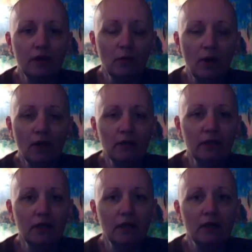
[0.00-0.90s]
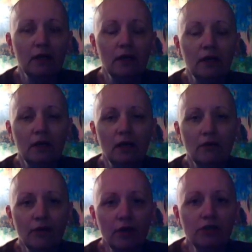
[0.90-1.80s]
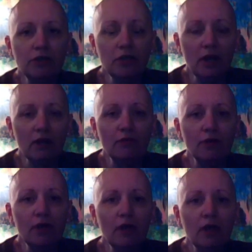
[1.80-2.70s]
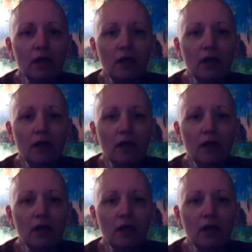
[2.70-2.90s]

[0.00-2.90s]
equality of each and every